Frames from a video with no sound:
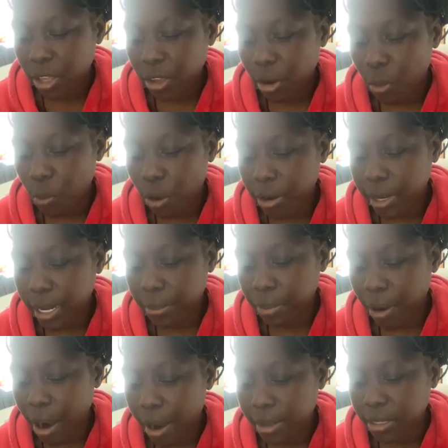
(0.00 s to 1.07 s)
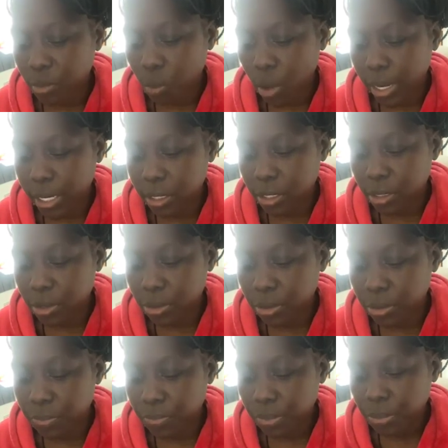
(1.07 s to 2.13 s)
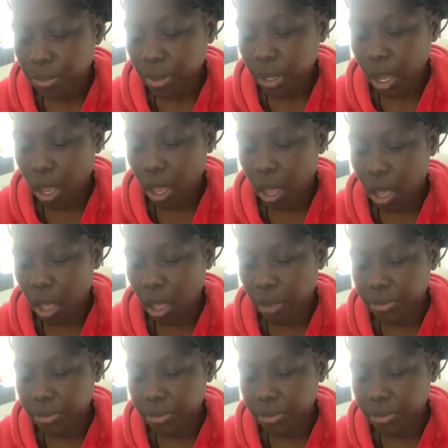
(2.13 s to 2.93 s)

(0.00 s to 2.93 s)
Your work in parts 1 and 2 of